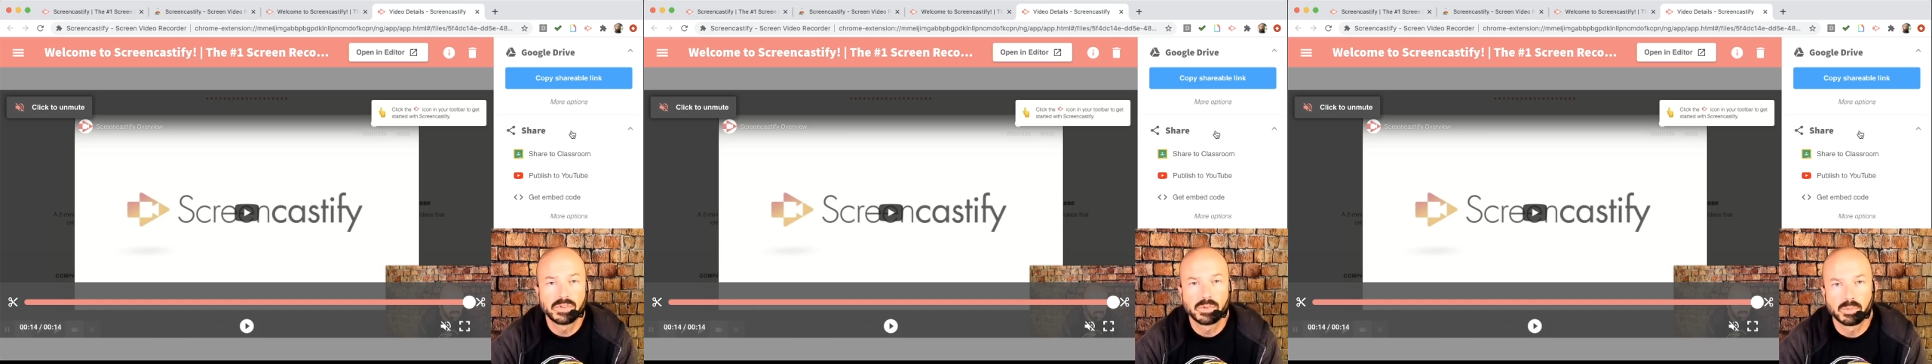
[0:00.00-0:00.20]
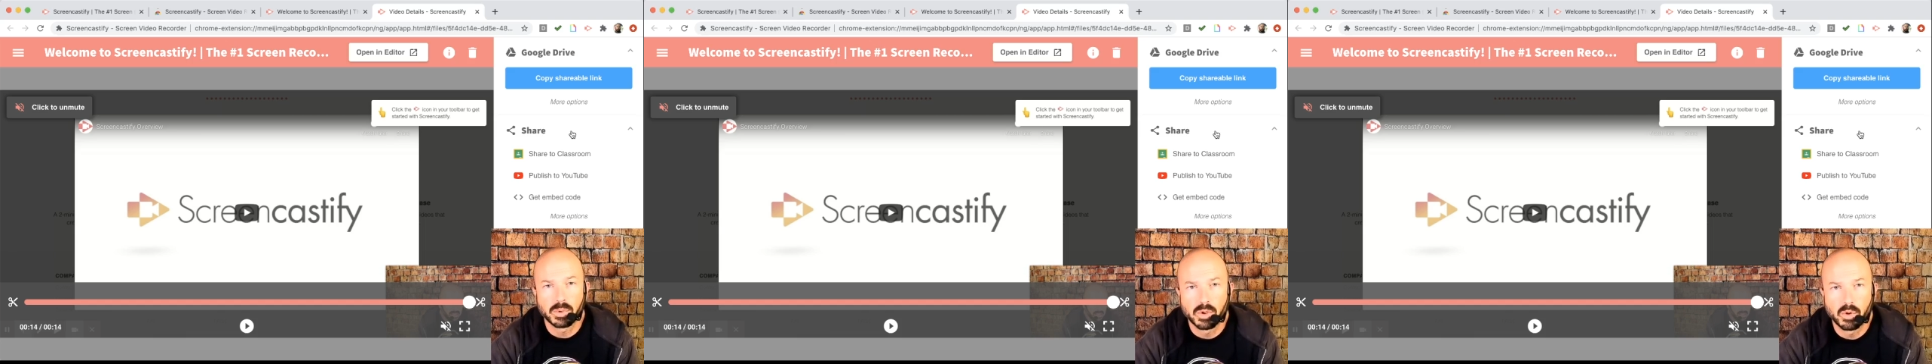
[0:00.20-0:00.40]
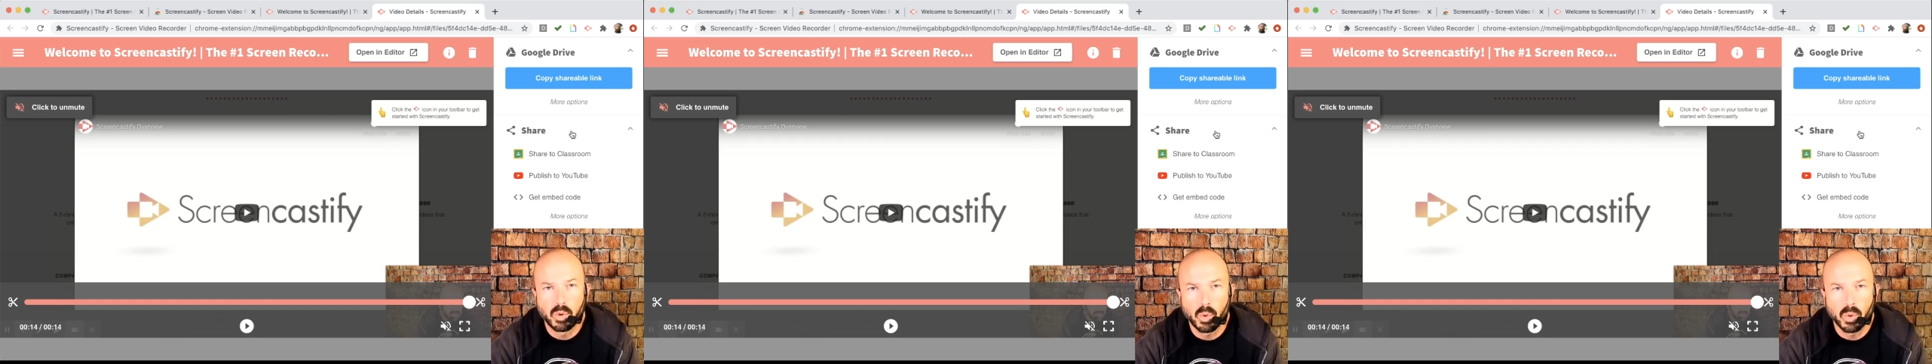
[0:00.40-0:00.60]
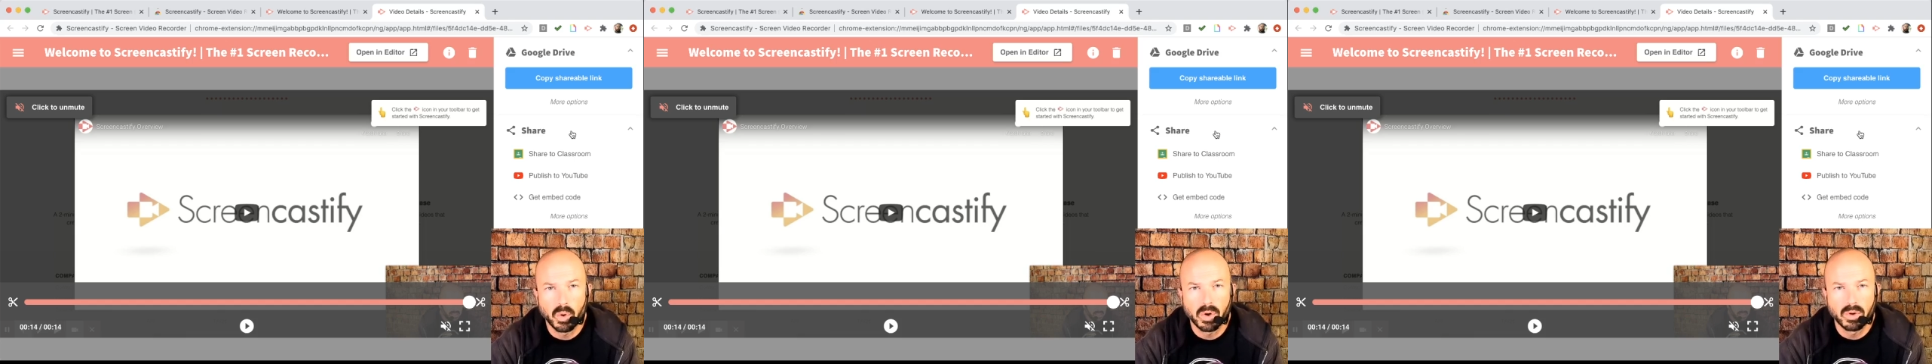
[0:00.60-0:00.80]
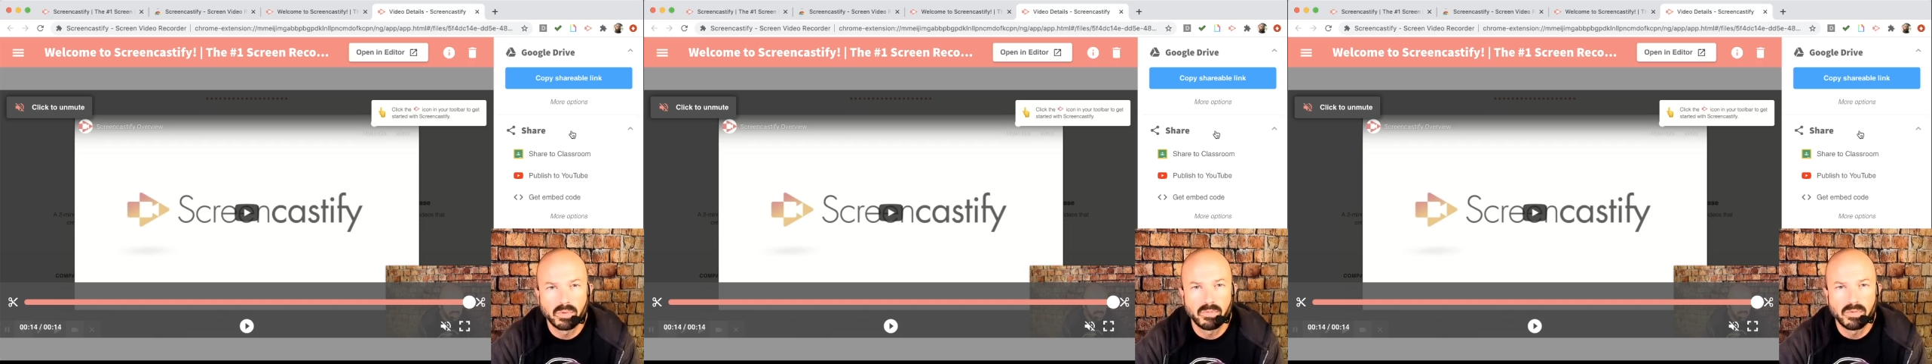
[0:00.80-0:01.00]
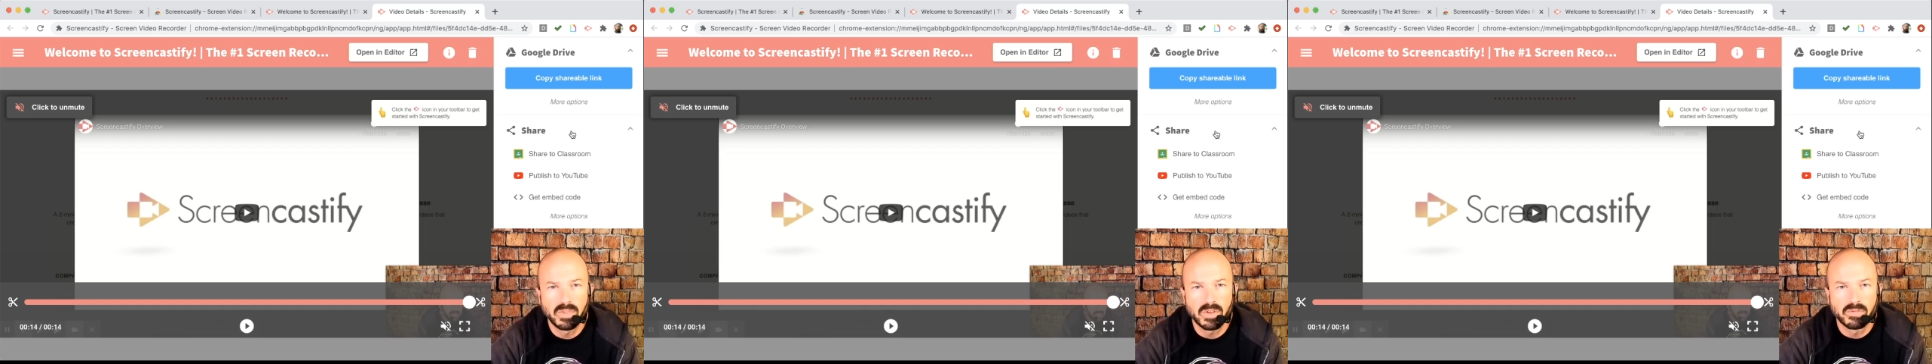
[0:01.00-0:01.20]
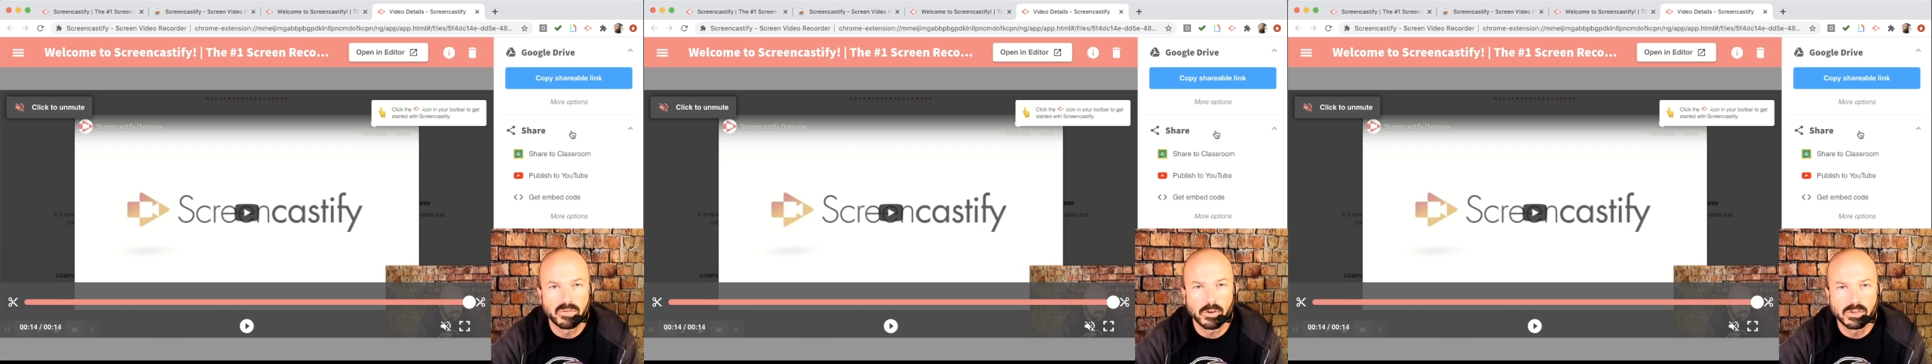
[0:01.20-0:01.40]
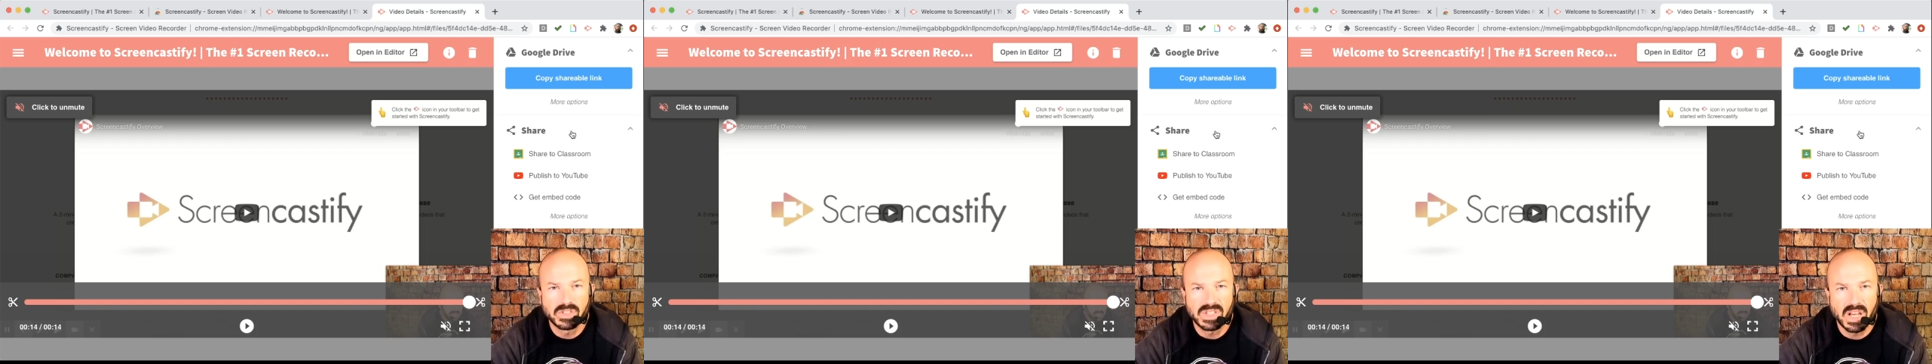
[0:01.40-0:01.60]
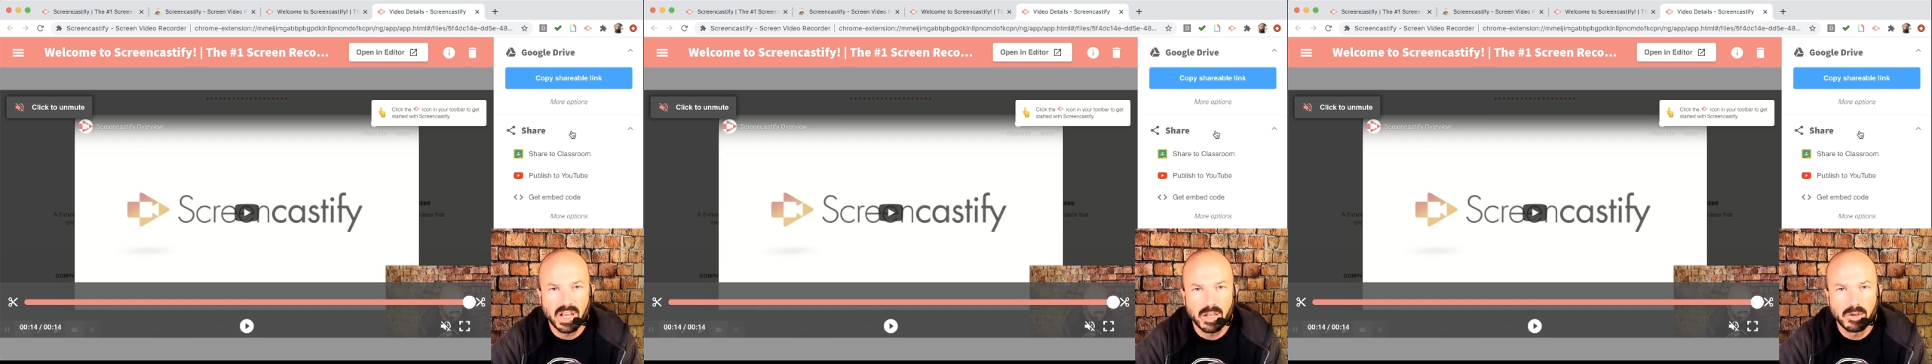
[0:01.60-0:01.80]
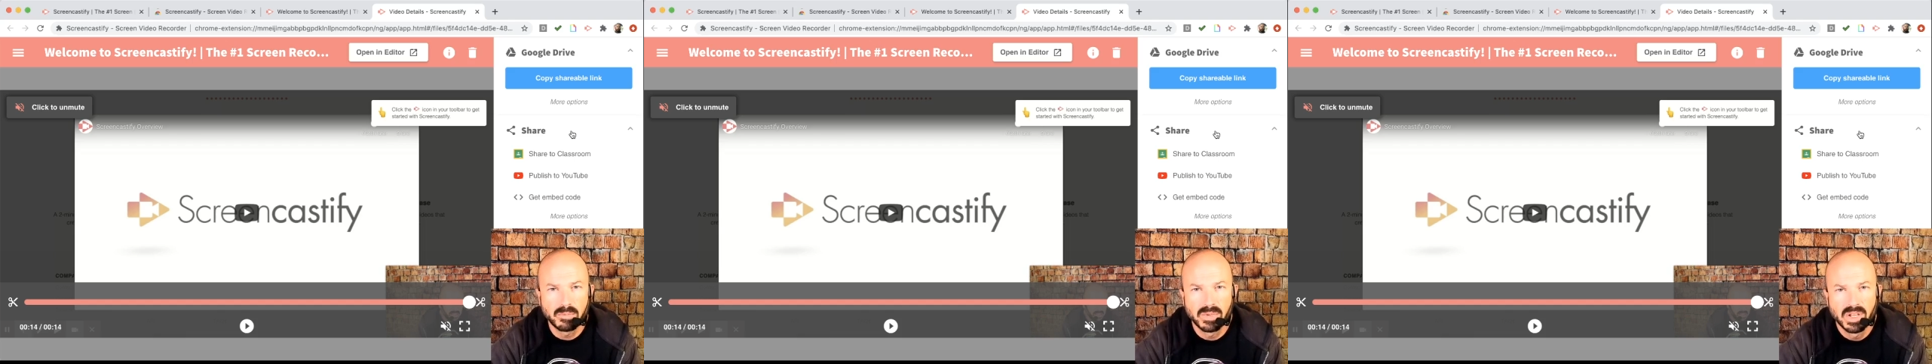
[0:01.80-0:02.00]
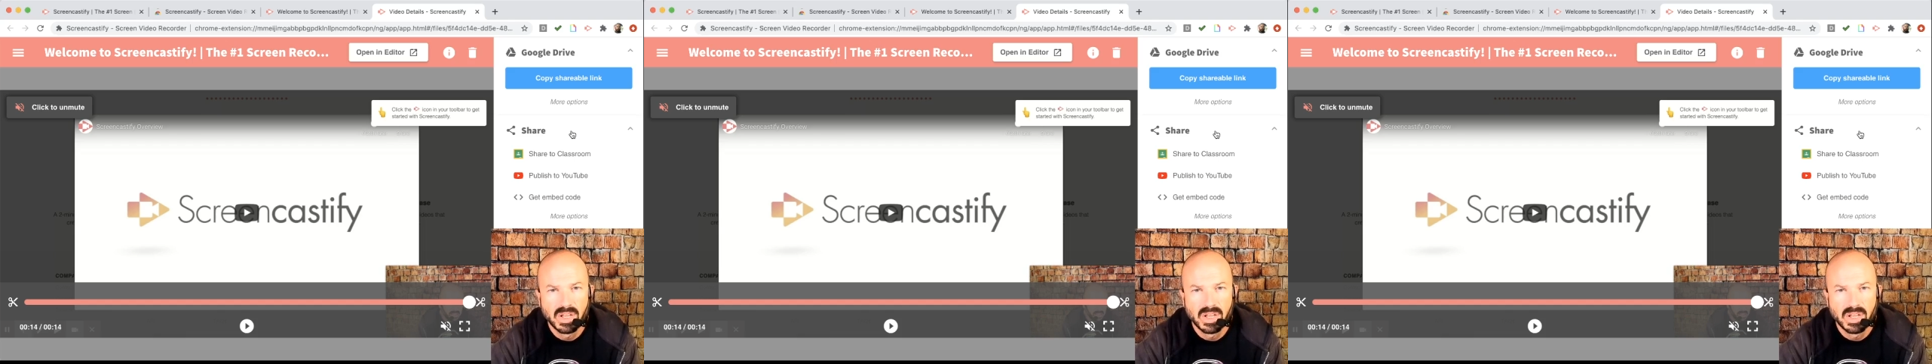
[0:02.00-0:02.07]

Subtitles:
to record the first time,